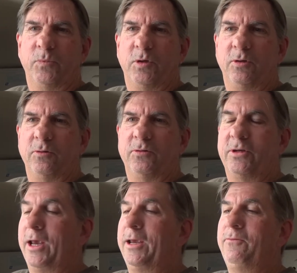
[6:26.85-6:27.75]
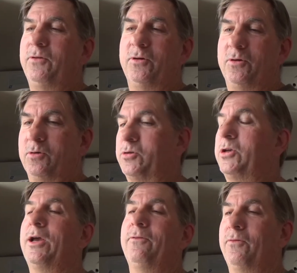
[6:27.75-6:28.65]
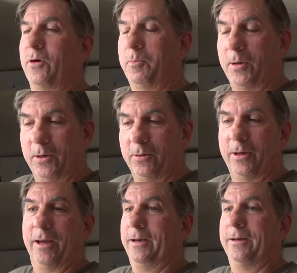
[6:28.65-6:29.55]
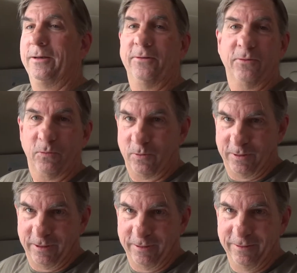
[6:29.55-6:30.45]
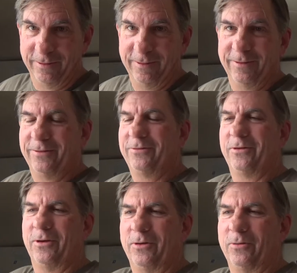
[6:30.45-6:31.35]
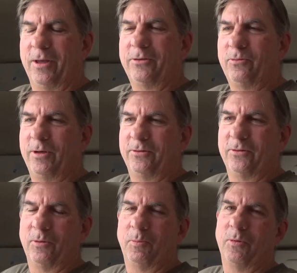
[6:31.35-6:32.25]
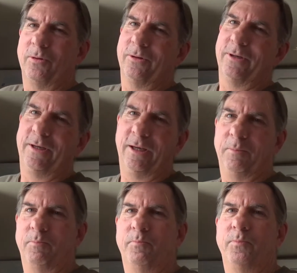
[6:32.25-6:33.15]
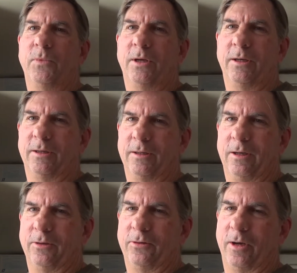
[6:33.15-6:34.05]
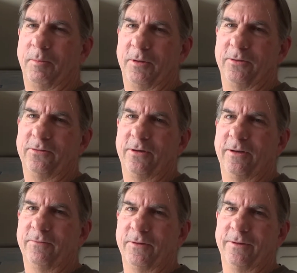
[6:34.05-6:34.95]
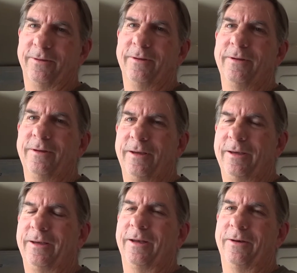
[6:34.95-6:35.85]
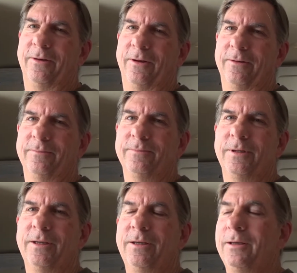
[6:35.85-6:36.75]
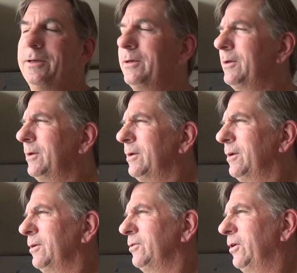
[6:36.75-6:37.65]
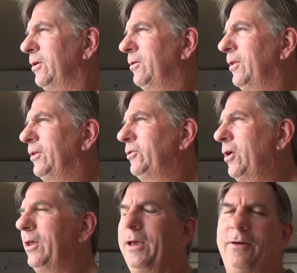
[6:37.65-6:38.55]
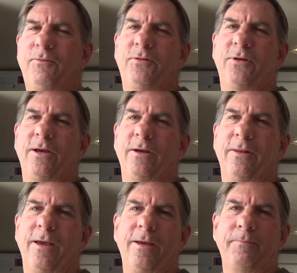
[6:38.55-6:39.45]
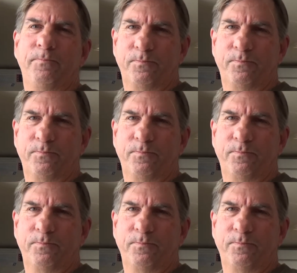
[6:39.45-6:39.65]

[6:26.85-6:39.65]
to save yourself or a boat, and it isn't working. So that's why it's so important to keep on top of this stuff and get it done. So that's all I have to say on that.